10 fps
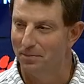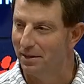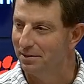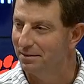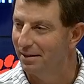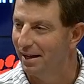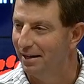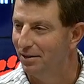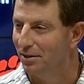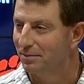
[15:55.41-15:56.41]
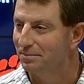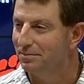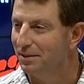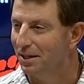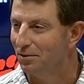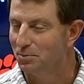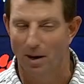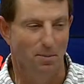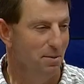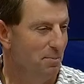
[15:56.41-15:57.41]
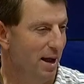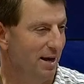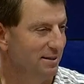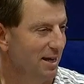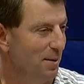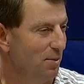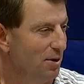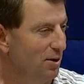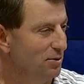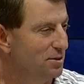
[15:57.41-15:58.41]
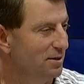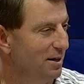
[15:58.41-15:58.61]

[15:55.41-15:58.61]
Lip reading: that, hey, look, you know, it's probably a bad example, Coach.